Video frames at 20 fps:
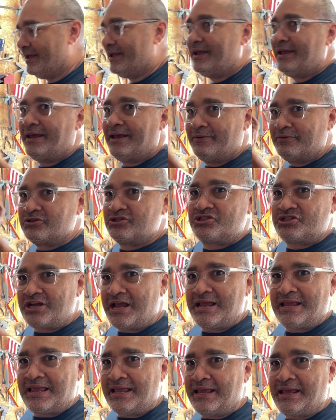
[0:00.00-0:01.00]
and was
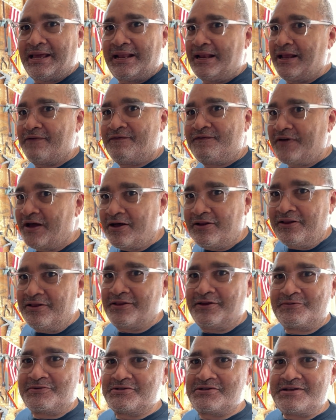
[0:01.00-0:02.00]
shaking it and found that
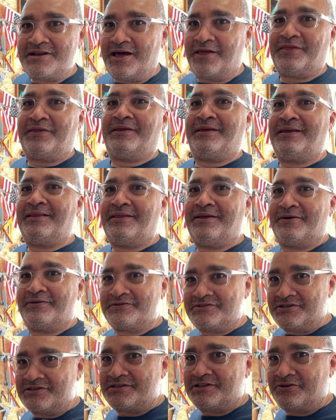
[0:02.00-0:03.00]
there was nothing in there. It
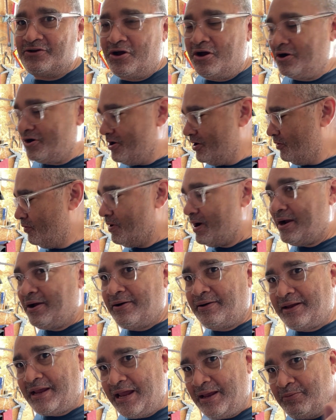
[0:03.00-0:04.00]
was just the doggone
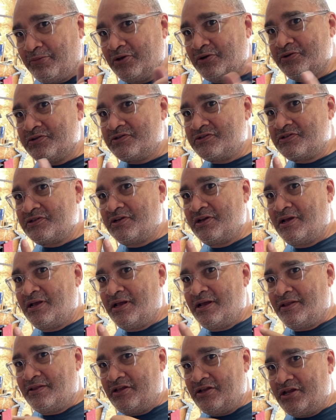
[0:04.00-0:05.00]
wire came loose.
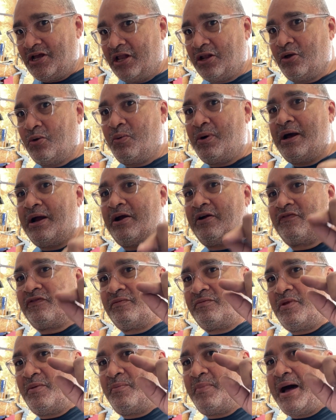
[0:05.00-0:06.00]
The yellow wire
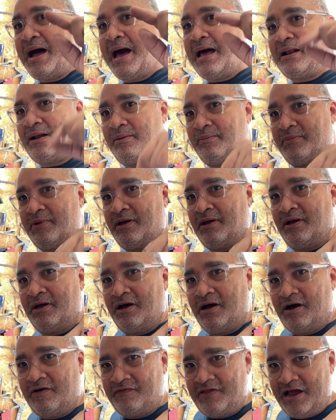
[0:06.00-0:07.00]
from the bottom
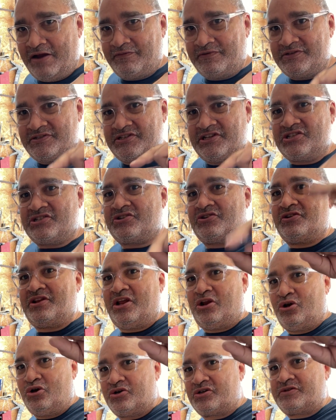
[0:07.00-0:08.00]
of that resistor
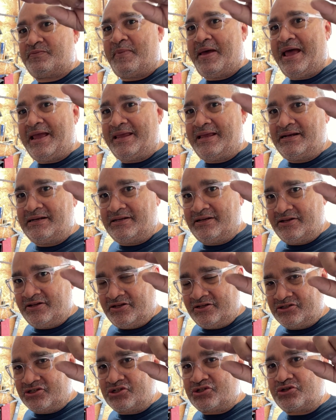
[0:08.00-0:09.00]
that hooks back into
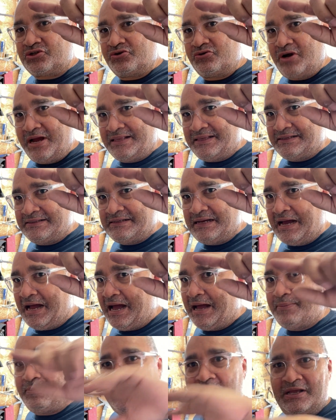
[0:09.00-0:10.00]
the screw at the
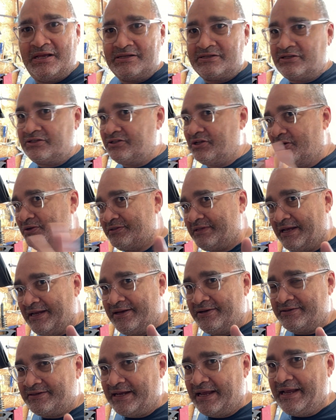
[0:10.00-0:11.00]
top. So don't take
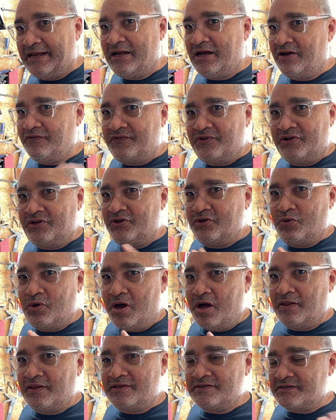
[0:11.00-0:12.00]
your tank off. You can do
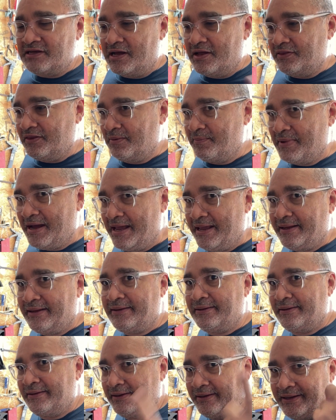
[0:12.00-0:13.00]
all this on the bike.
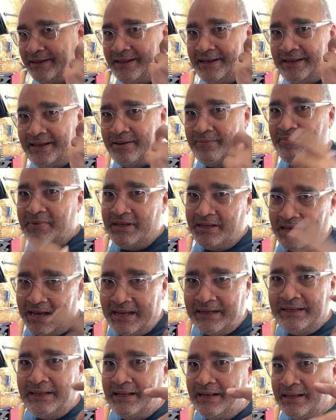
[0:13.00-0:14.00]
Idiot me,
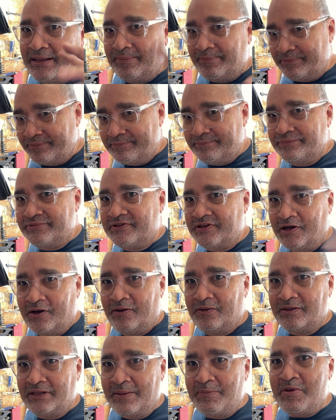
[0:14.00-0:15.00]
I did it.
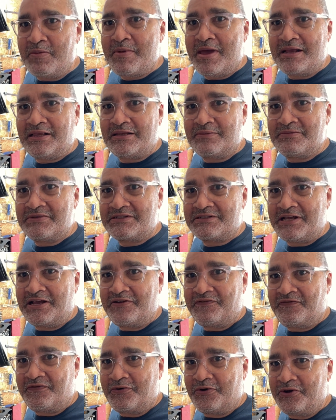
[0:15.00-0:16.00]
So let me make the
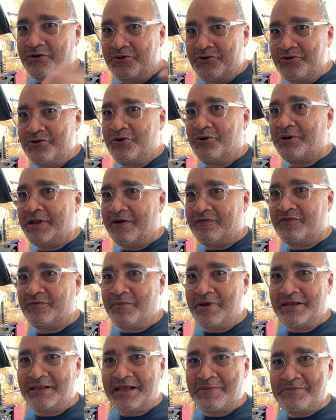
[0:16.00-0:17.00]
mistake for you. You don't have to
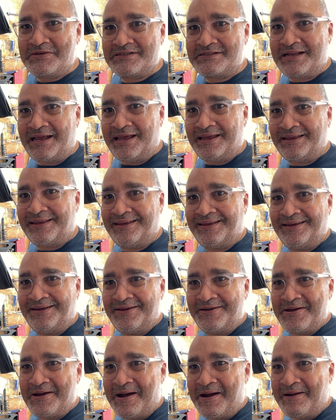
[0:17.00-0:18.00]
make that mistake.
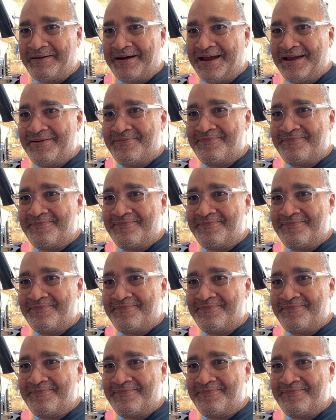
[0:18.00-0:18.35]
All right.